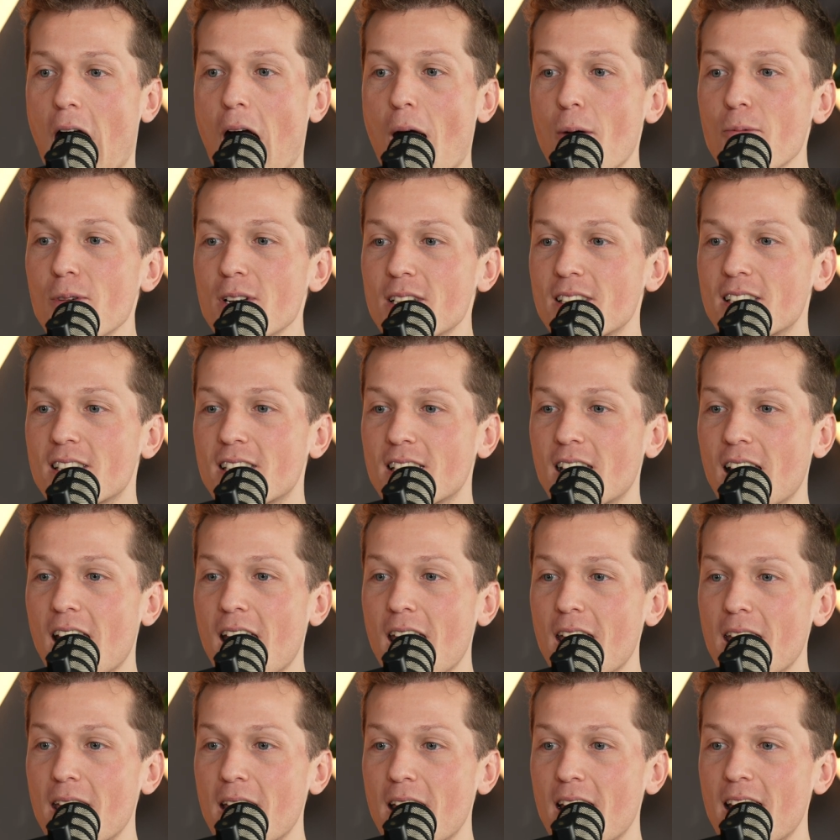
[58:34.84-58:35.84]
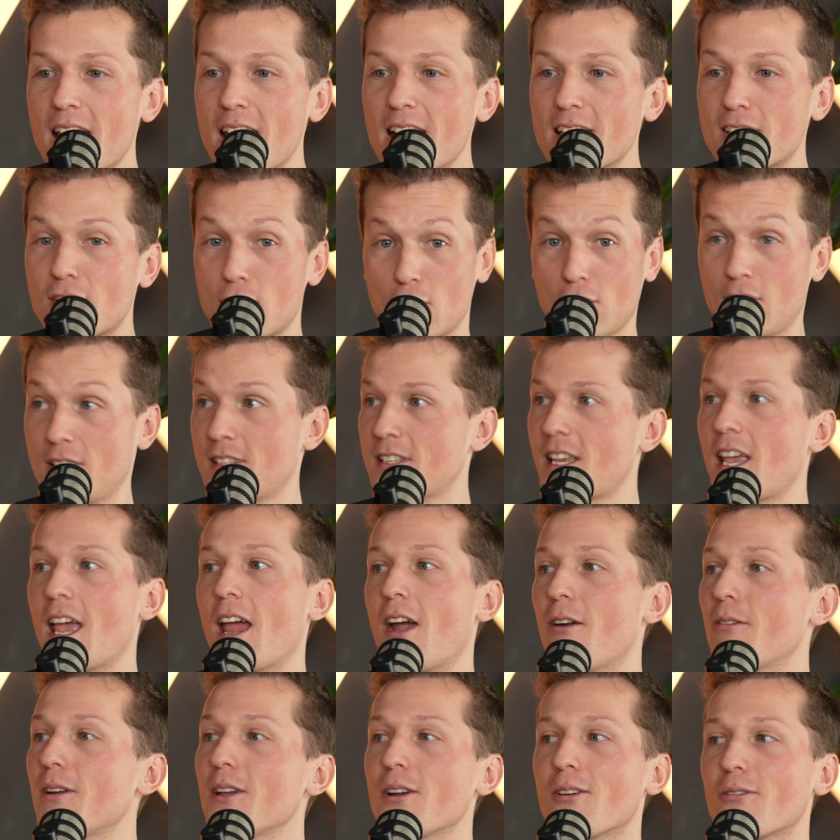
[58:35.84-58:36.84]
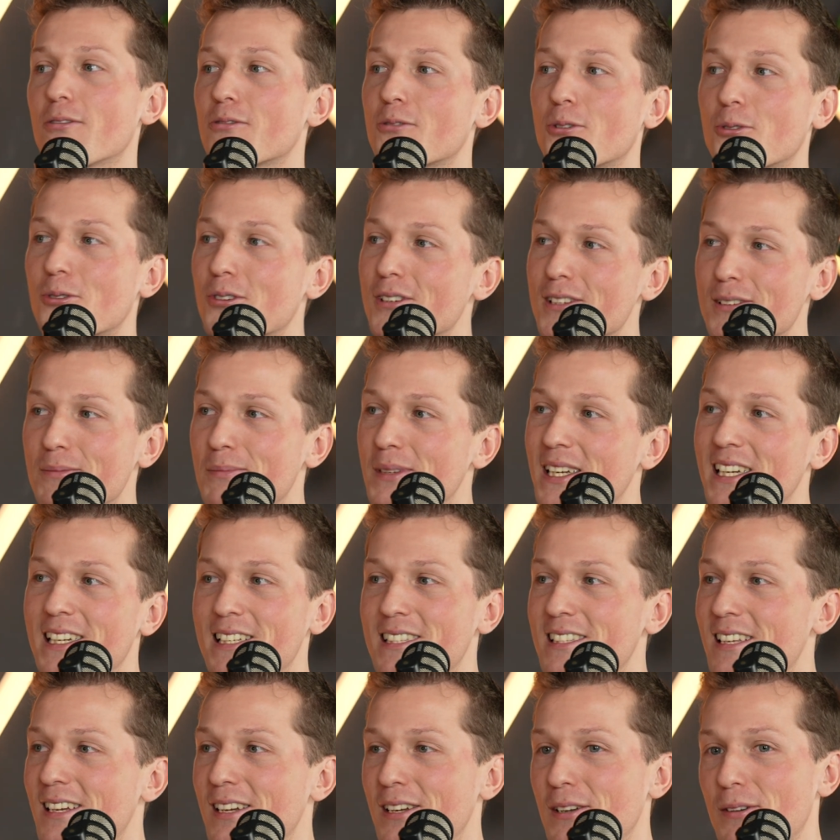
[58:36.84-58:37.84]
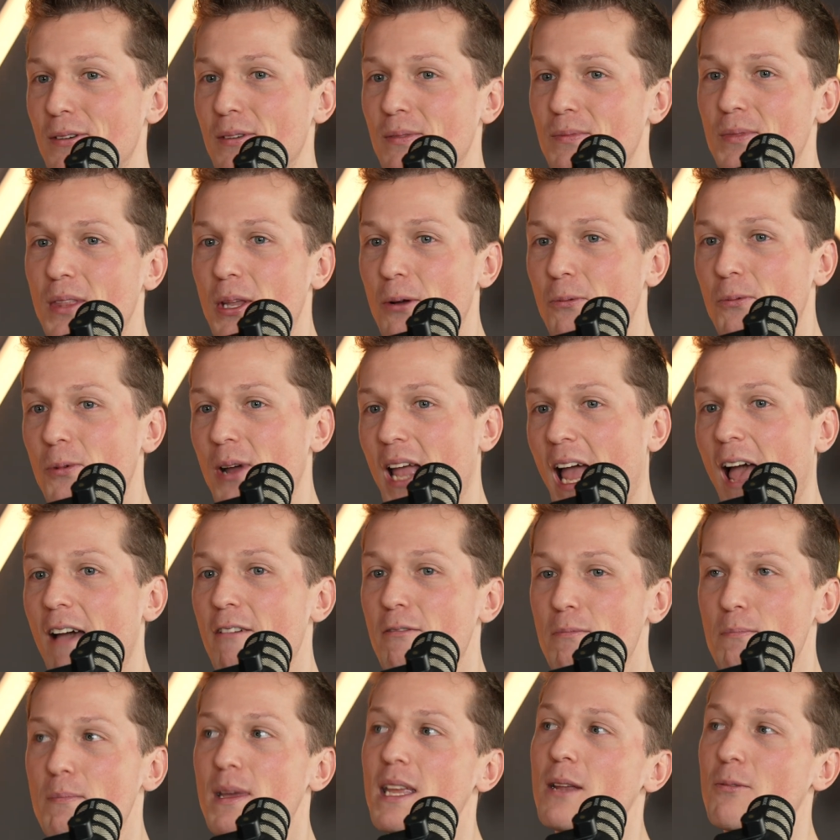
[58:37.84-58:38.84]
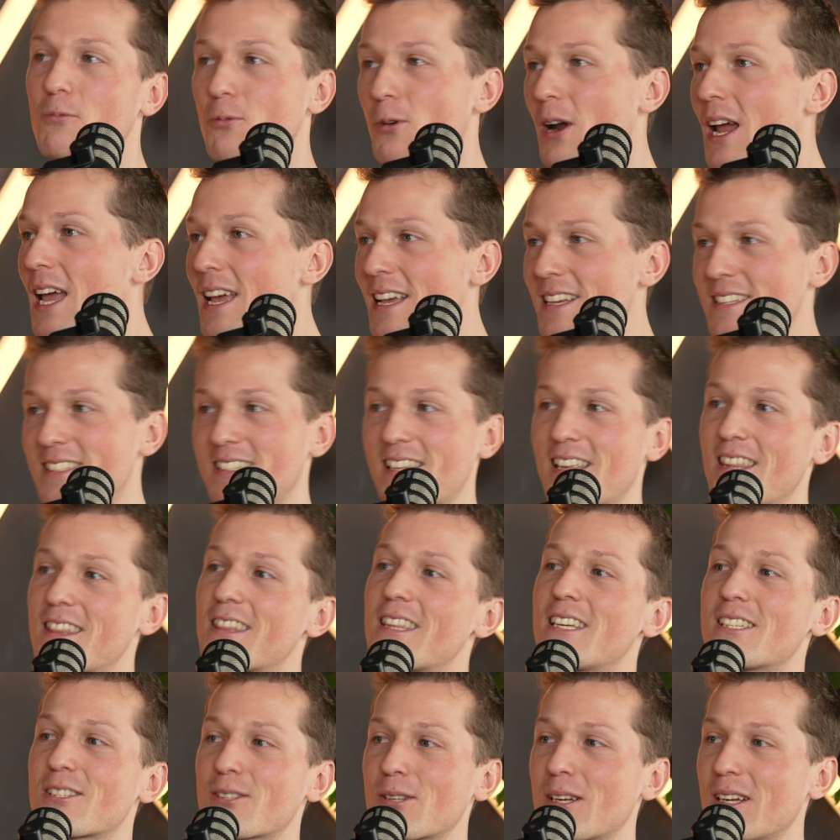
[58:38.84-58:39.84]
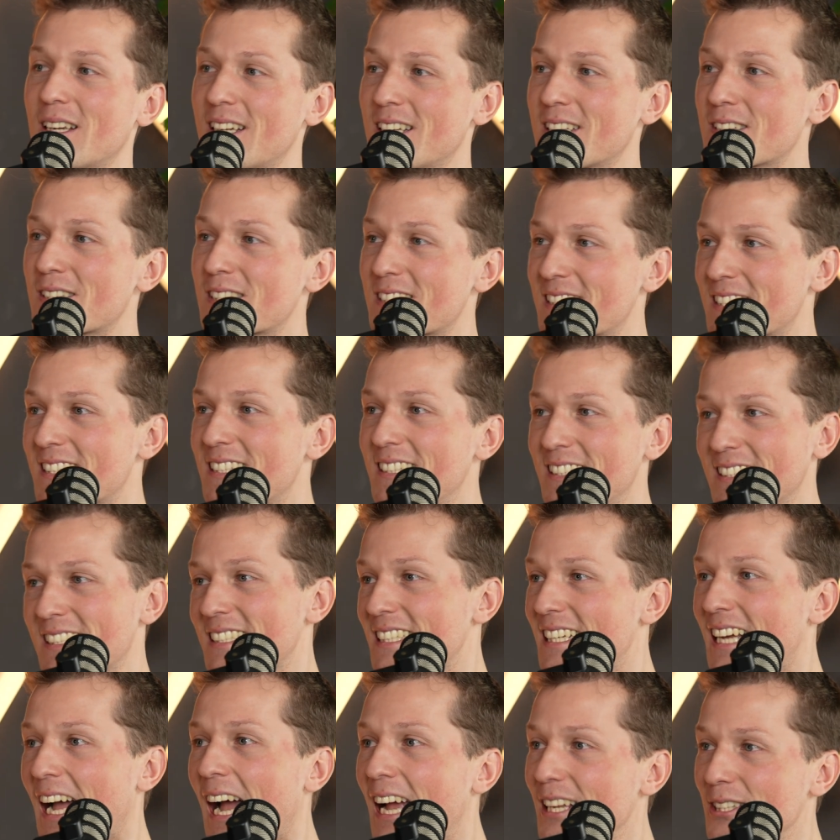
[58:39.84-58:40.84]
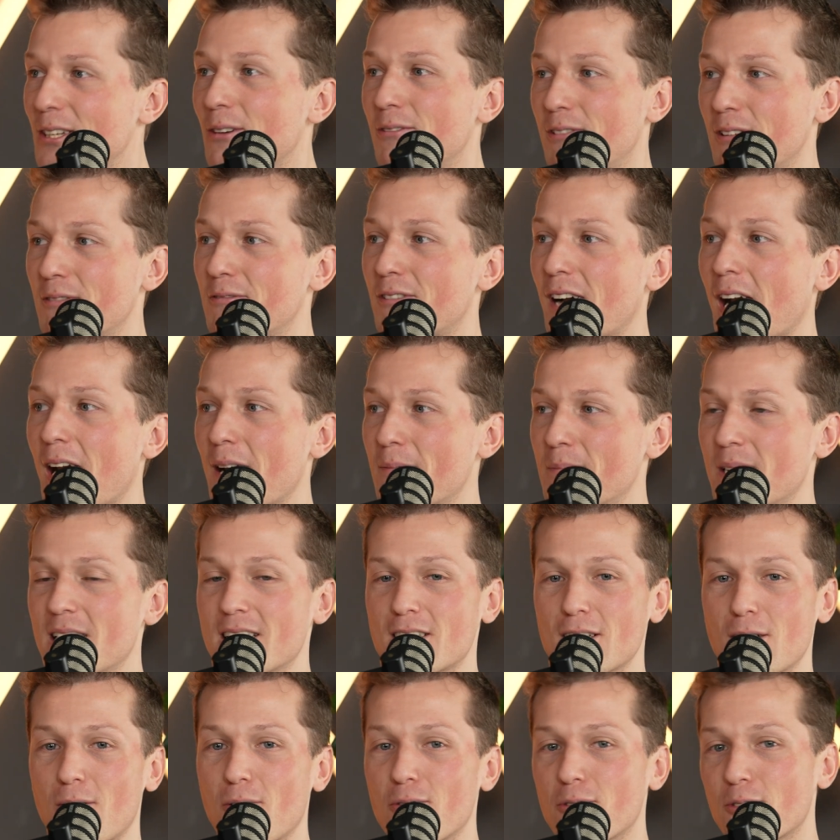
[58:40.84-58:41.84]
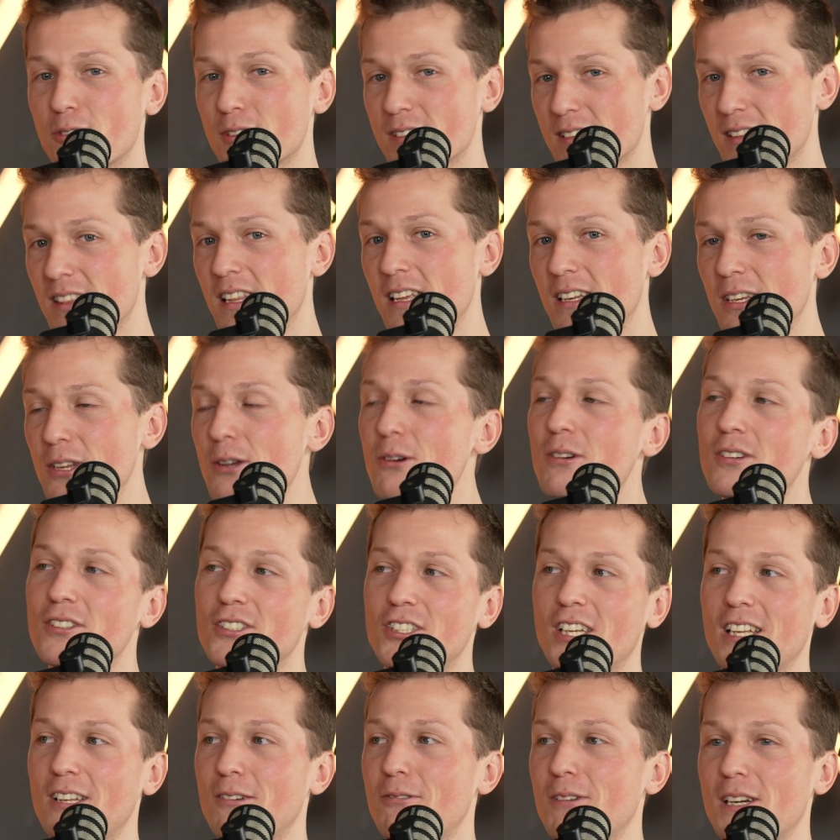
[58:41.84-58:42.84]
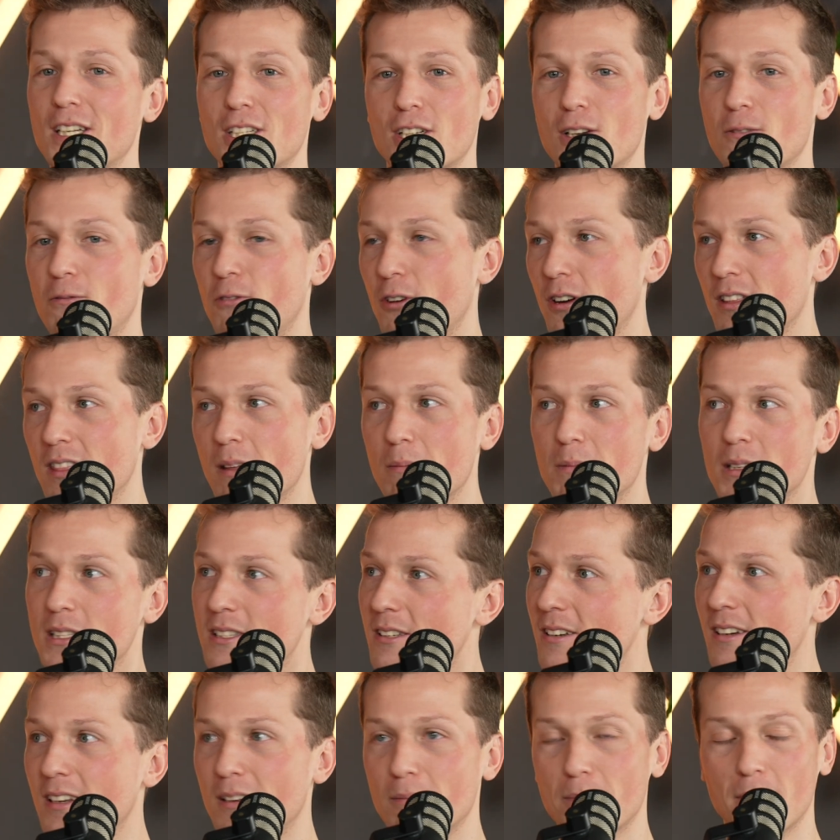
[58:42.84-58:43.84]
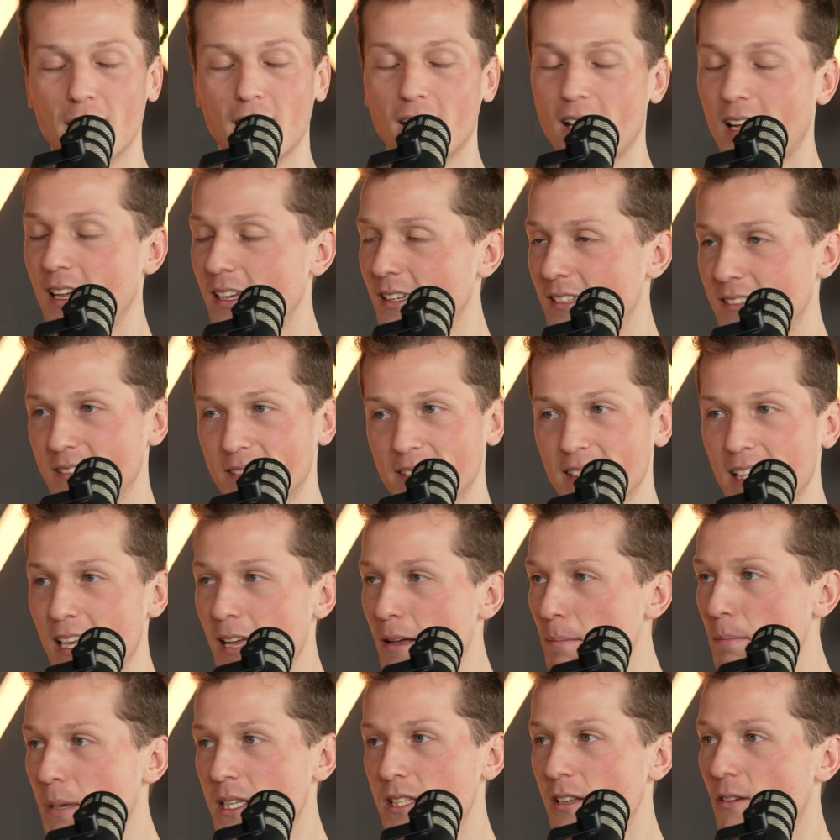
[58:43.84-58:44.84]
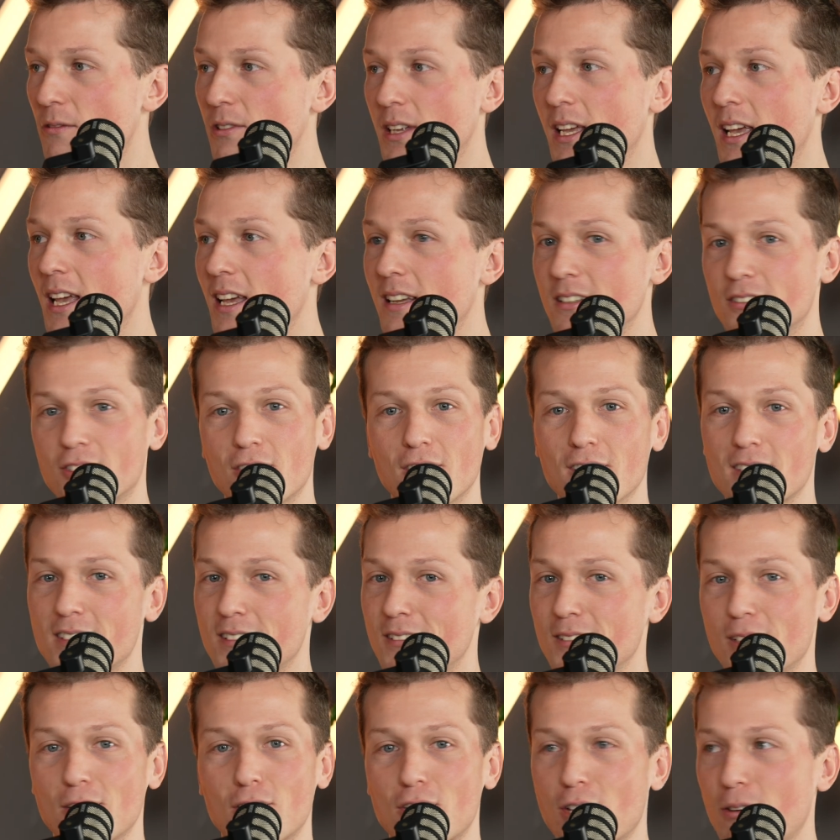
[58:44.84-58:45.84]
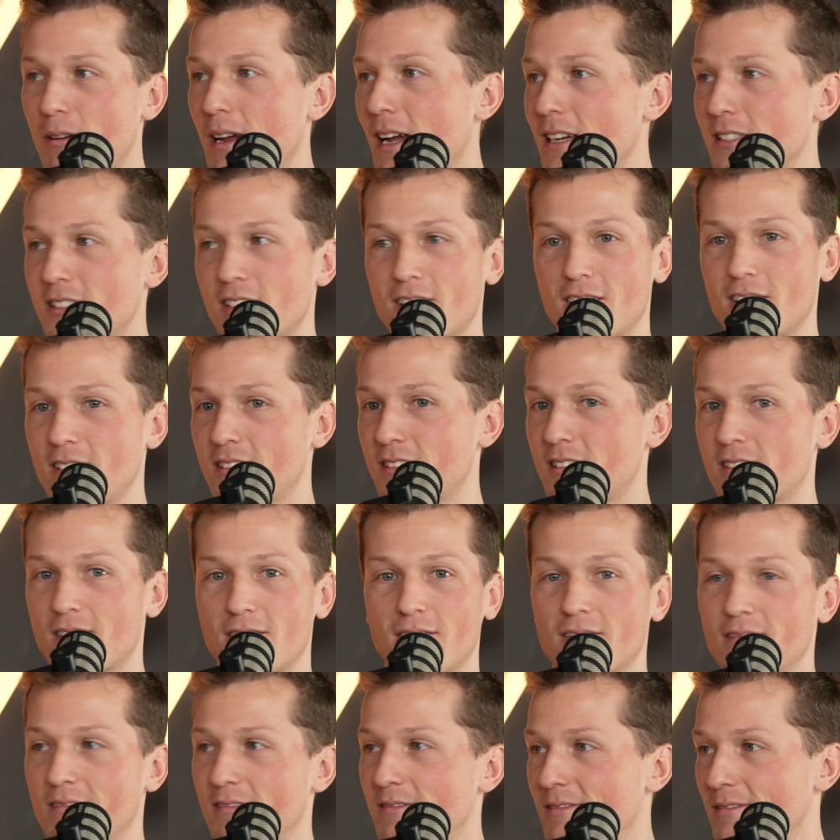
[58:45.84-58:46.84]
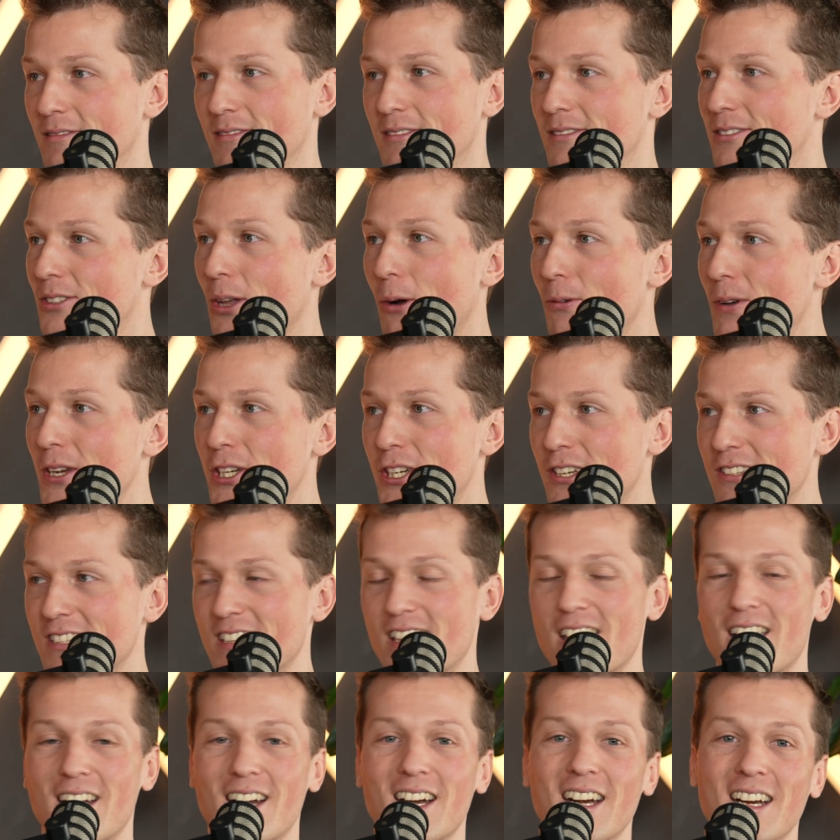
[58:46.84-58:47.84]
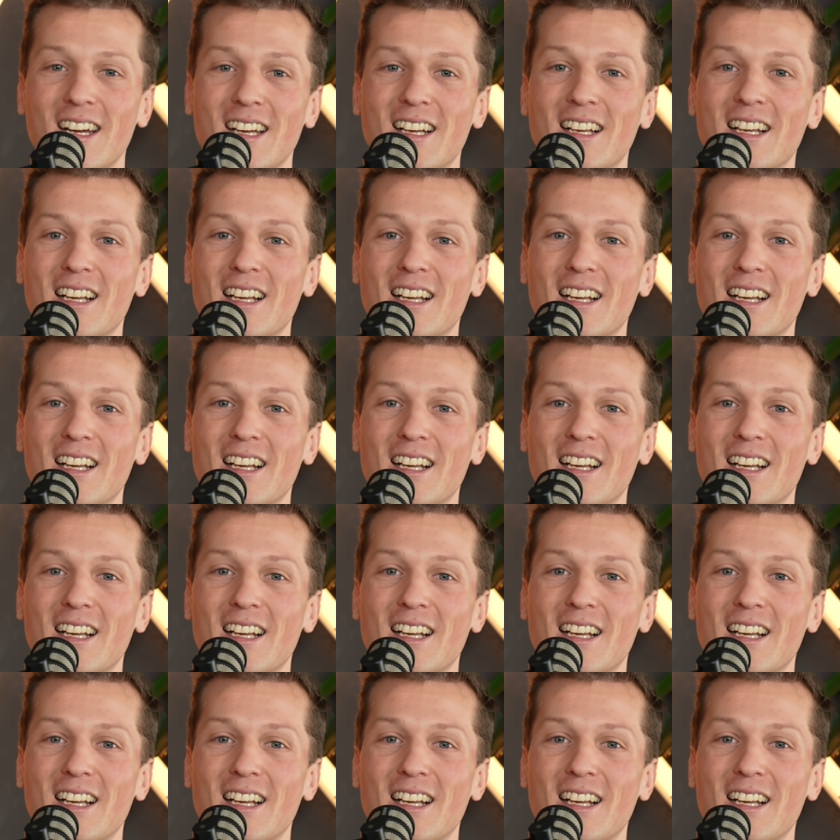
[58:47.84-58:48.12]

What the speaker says: I would say it's scary, of course, because we haven't been raised in this kind of environment. Of course, the newer generation, for them, it's going to be like piece of cake, just interact. It's no issues there.